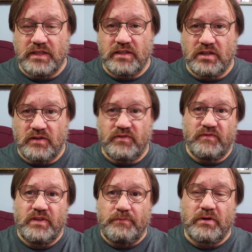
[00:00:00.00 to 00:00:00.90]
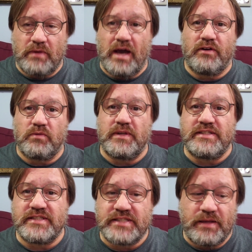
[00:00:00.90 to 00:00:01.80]
You know, if you flip it around, it reads
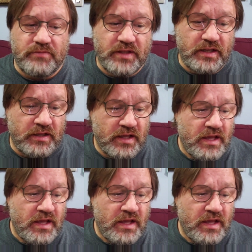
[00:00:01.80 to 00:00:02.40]
the same thing.